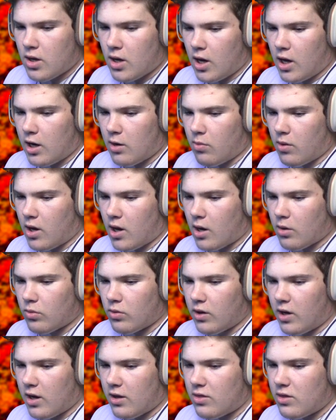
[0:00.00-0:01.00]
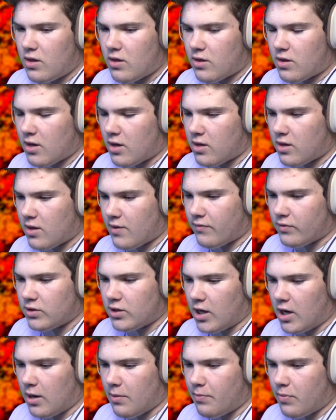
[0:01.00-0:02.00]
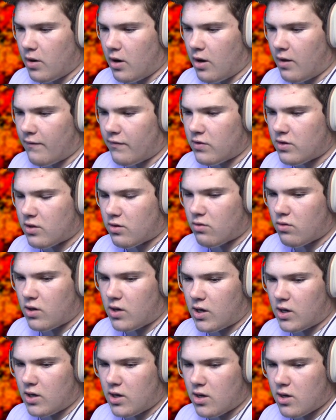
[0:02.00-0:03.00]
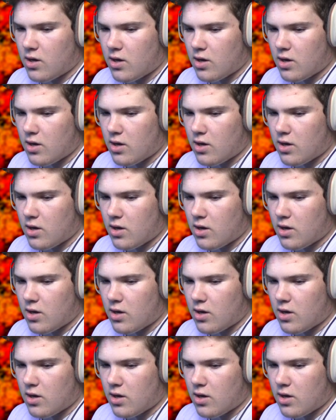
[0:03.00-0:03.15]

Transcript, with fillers: Anyway, I will get these guys leveled up off-screen.